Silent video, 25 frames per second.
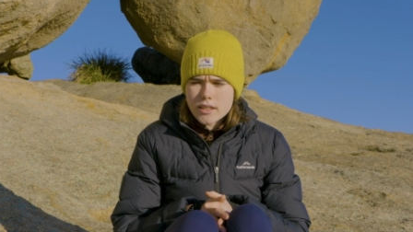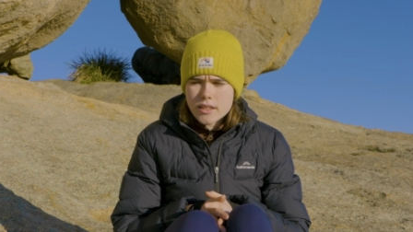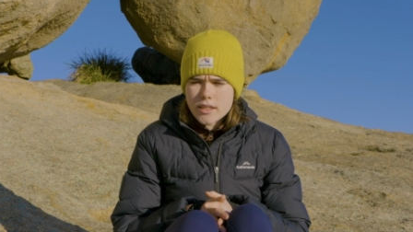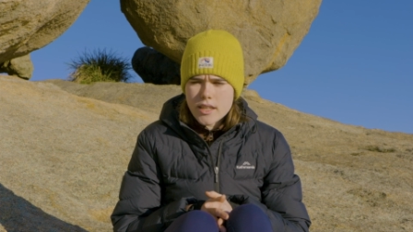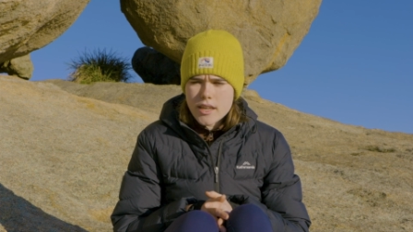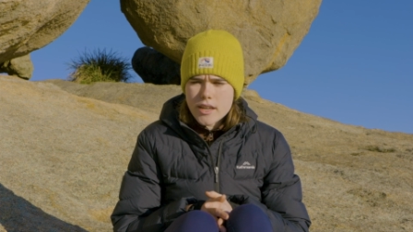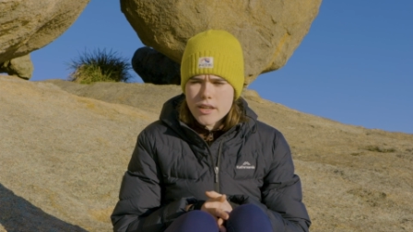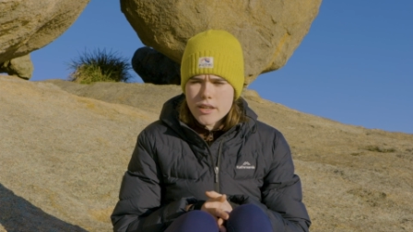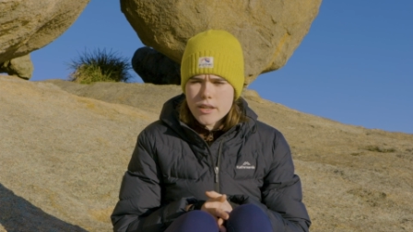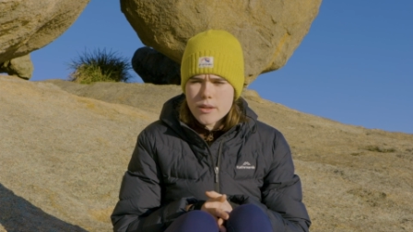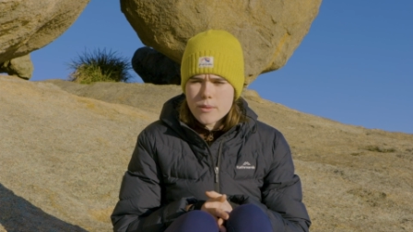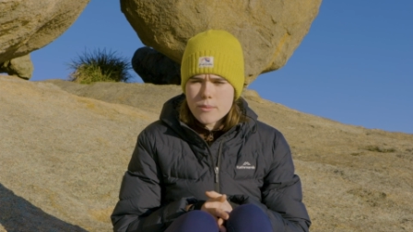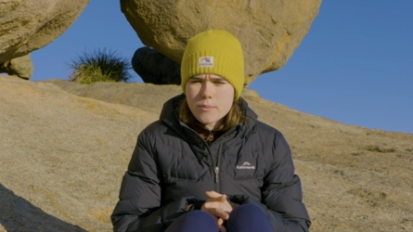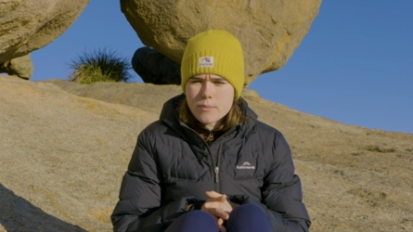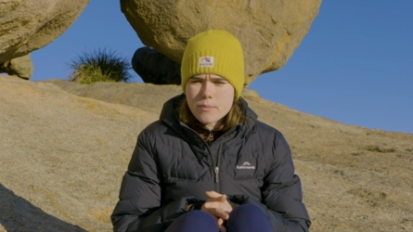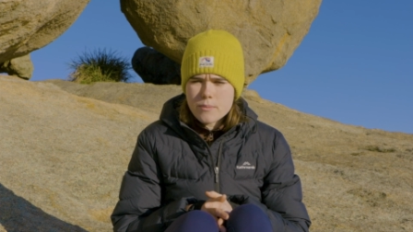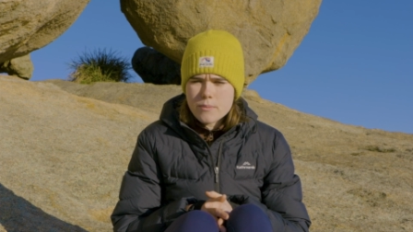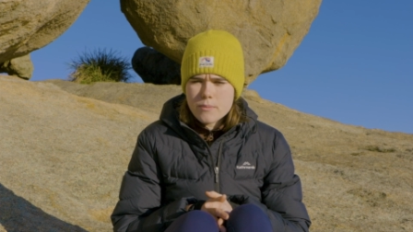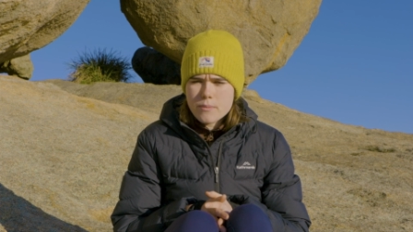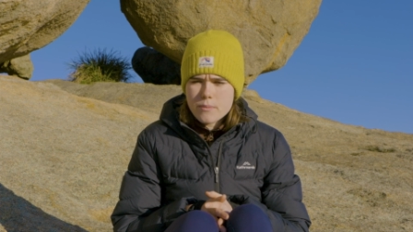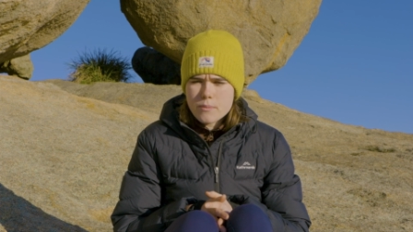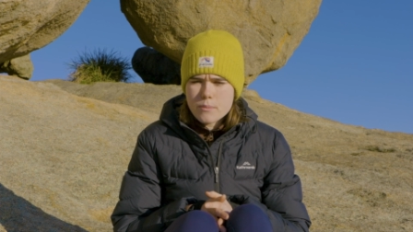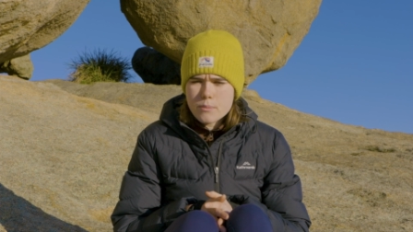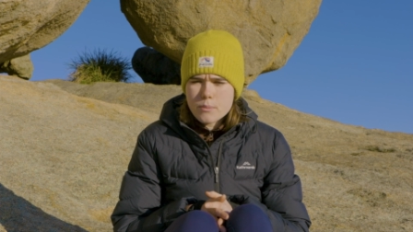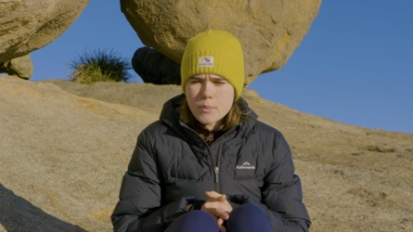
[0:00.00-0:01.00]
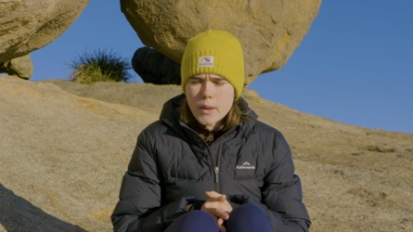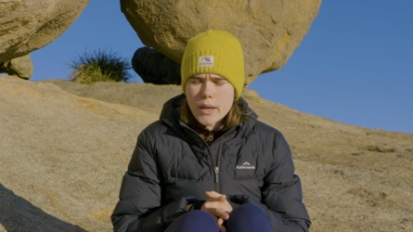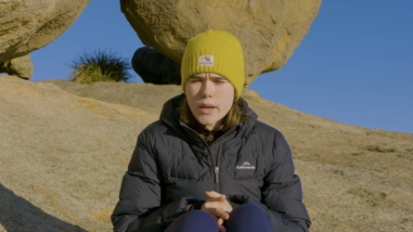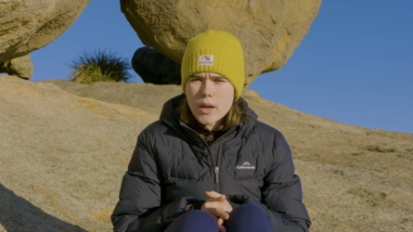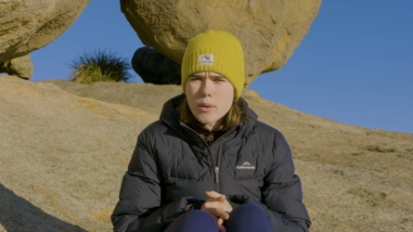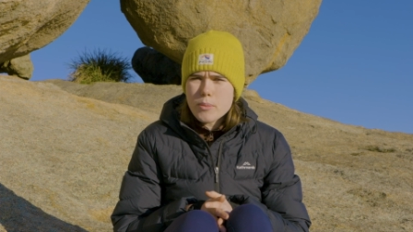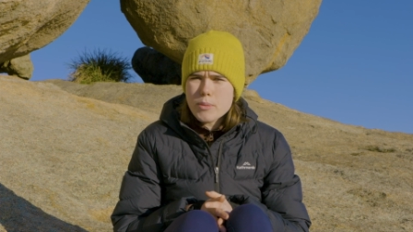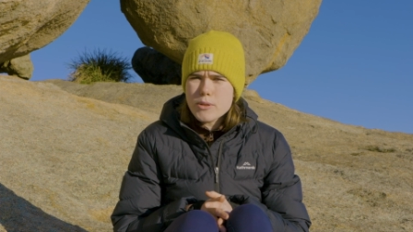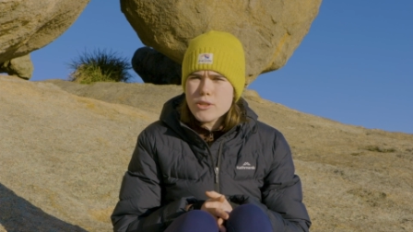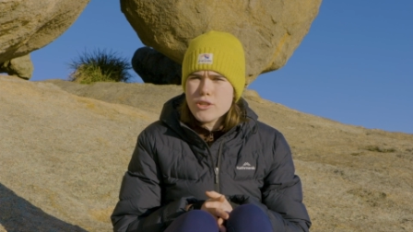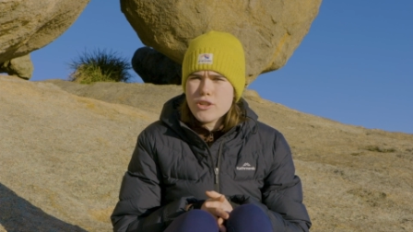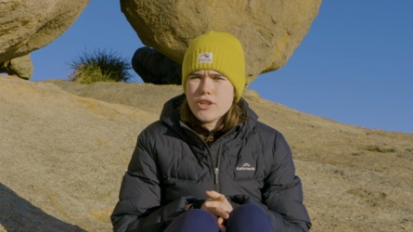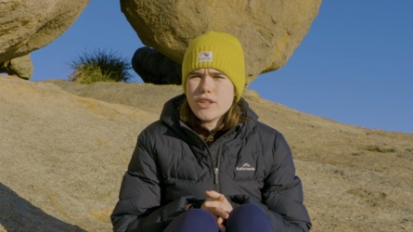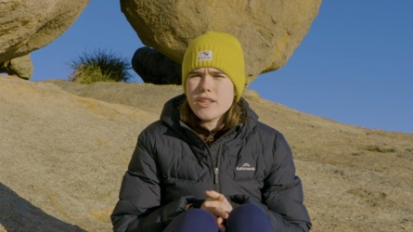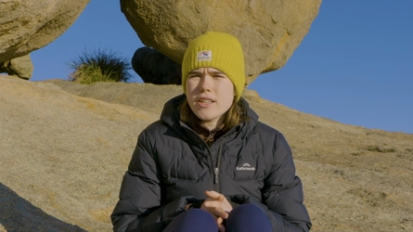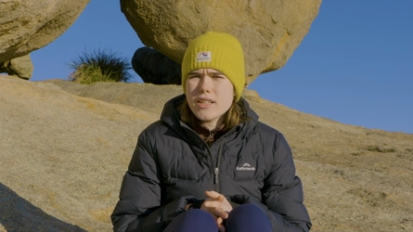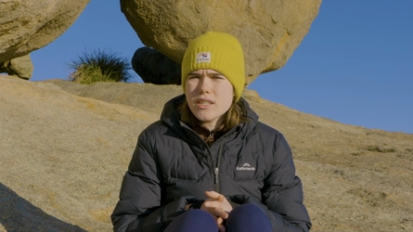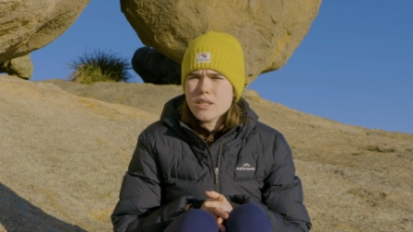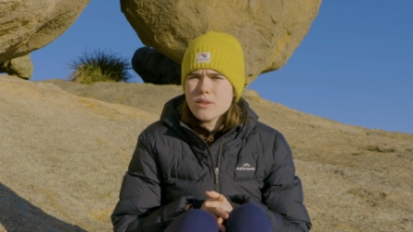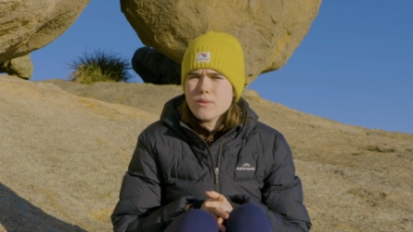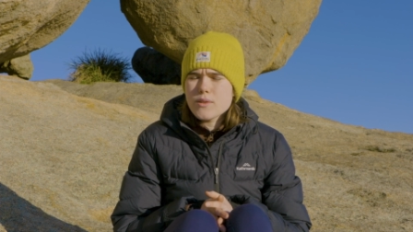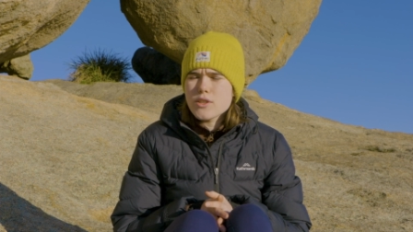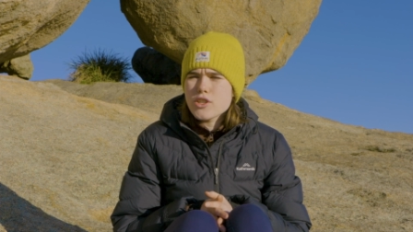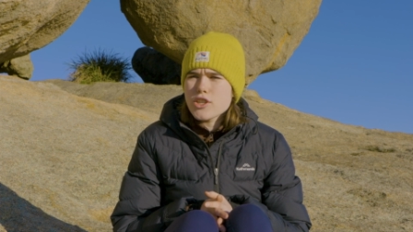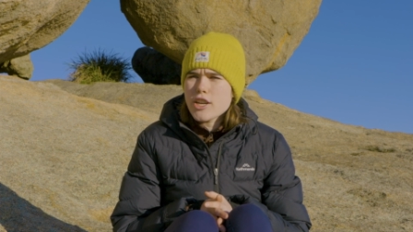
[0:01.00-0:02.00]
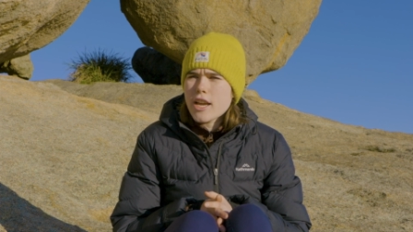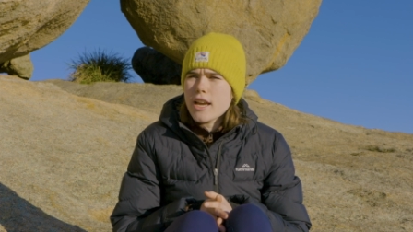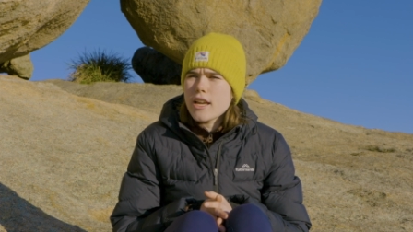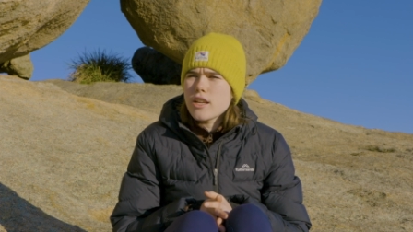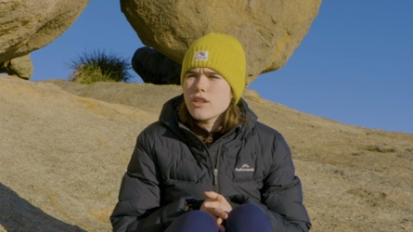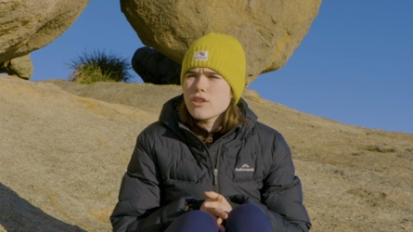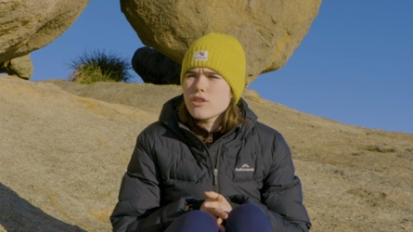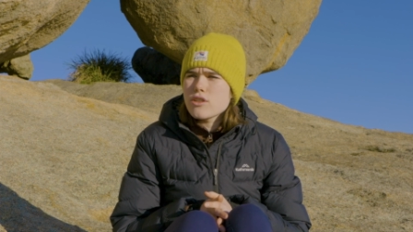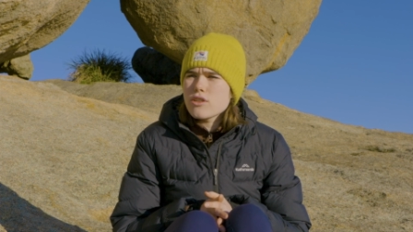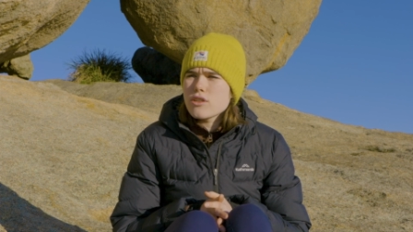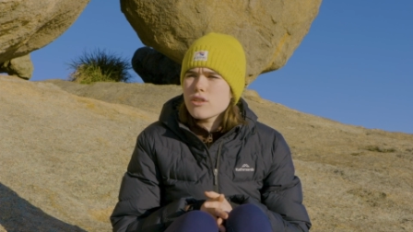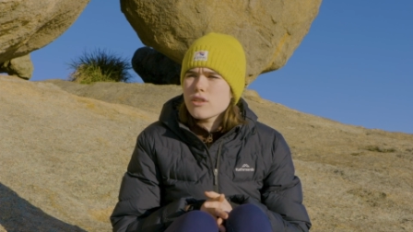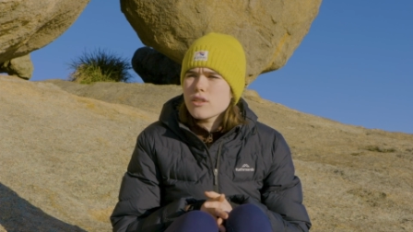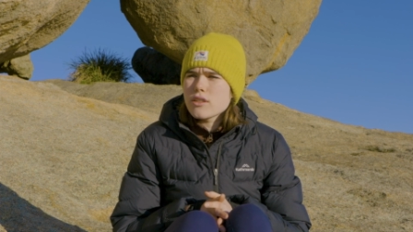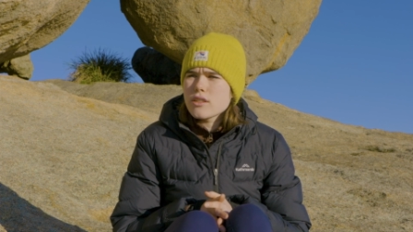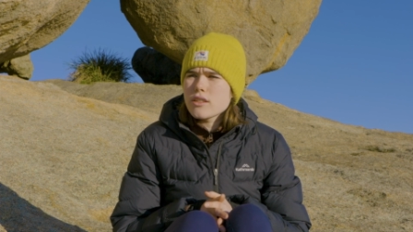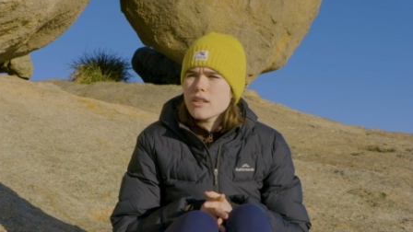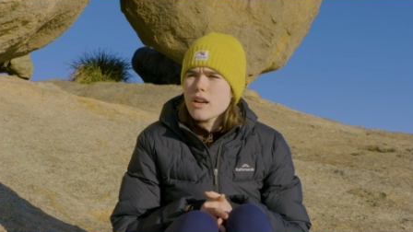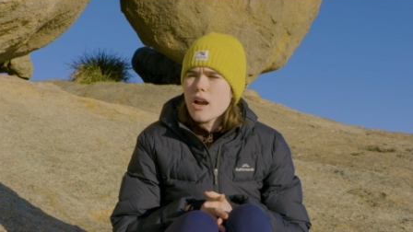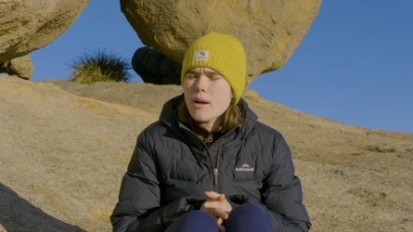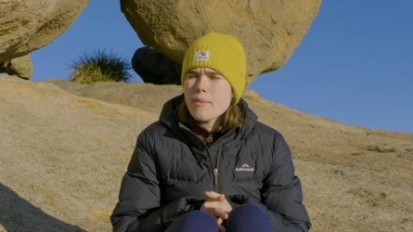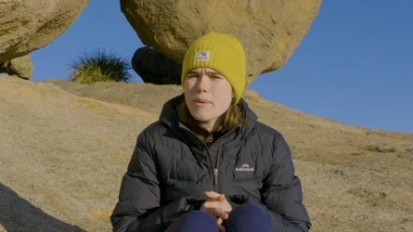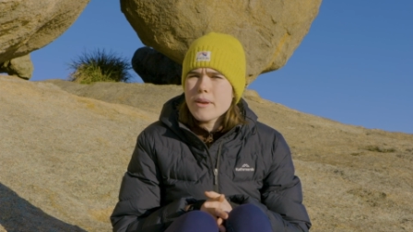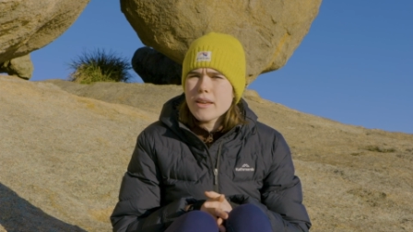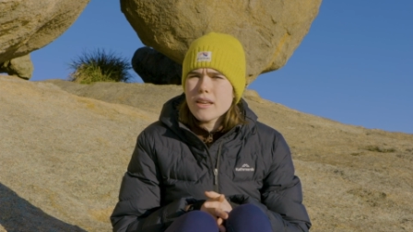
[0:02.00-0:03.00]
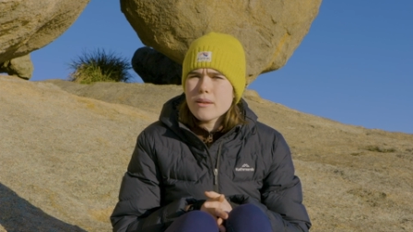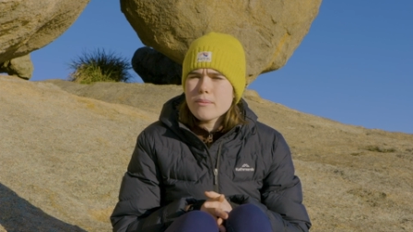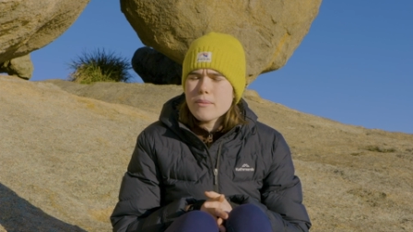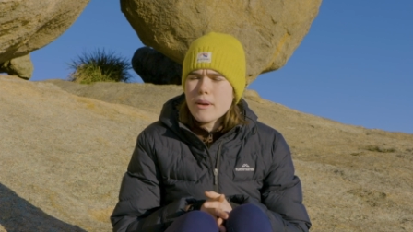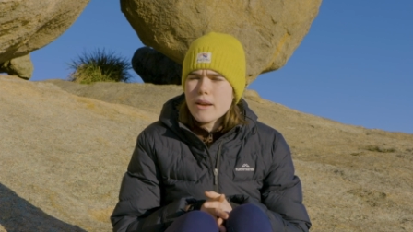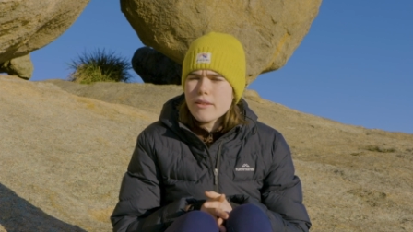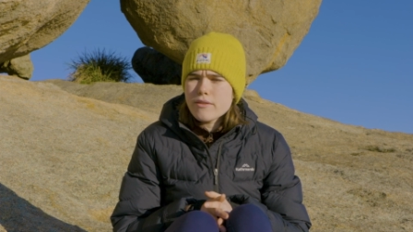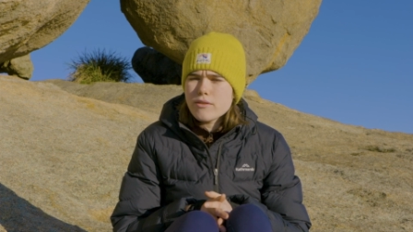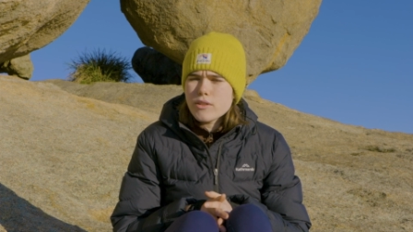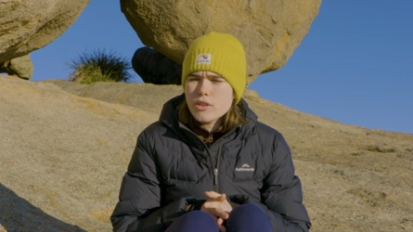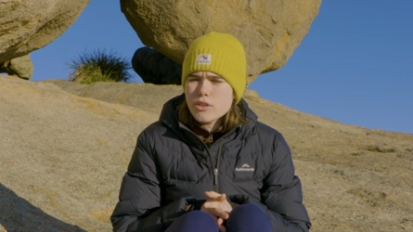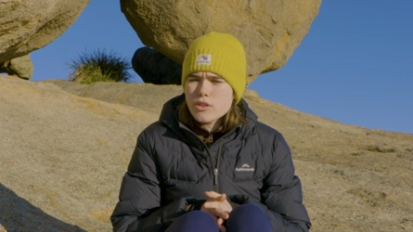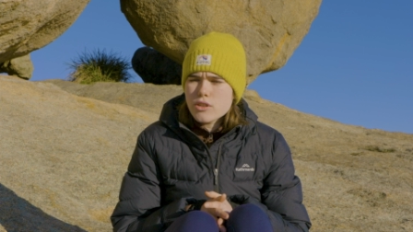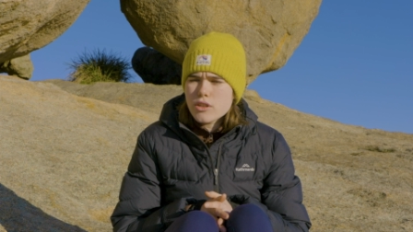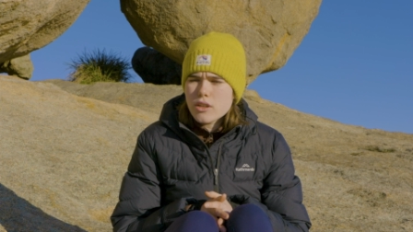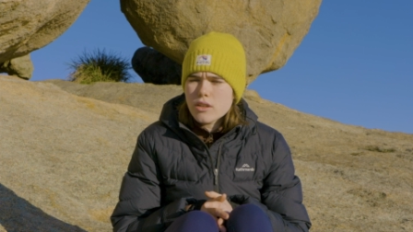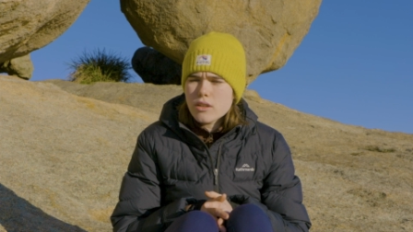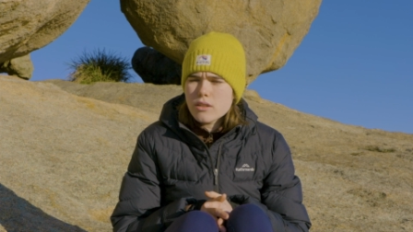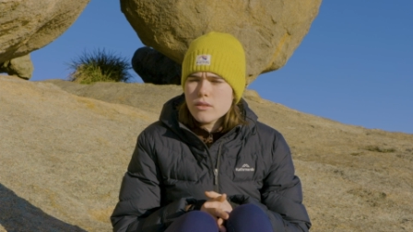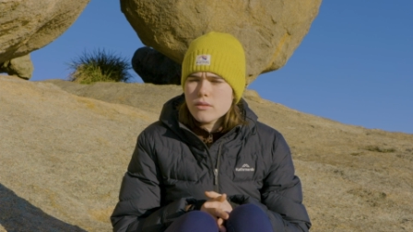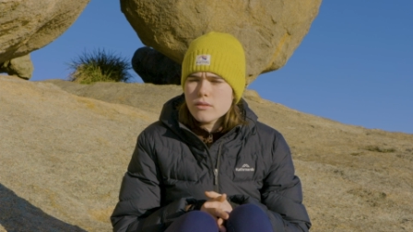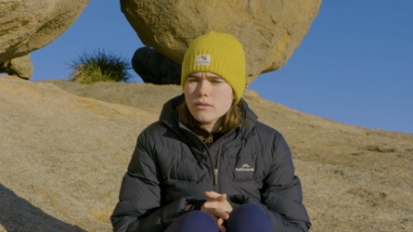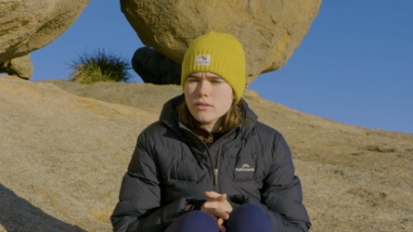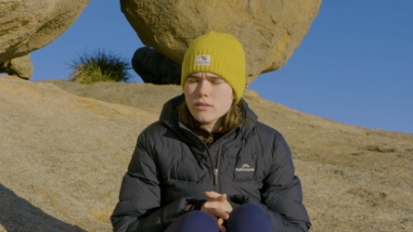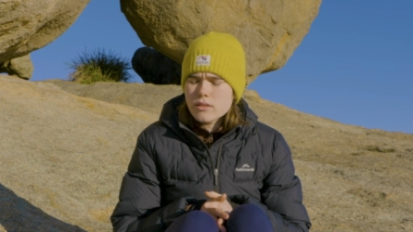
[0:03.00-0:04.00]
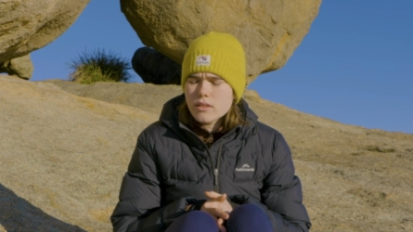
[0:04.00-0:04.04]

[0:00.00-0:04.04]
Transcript: there are big opportunities for change coming in my future.